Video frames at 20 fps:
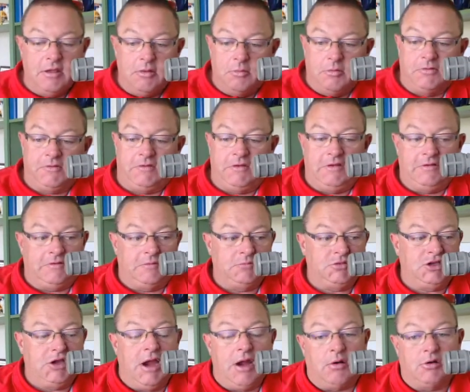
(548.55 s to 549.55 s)
We'll see some
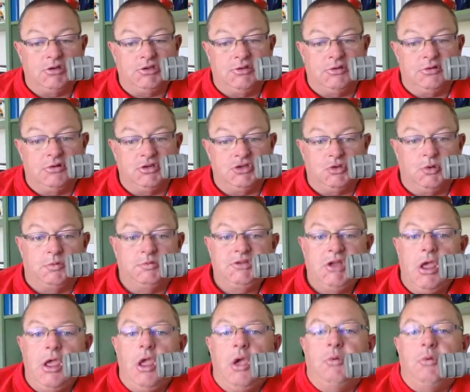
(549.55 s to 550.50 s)
showers and thunderstorms.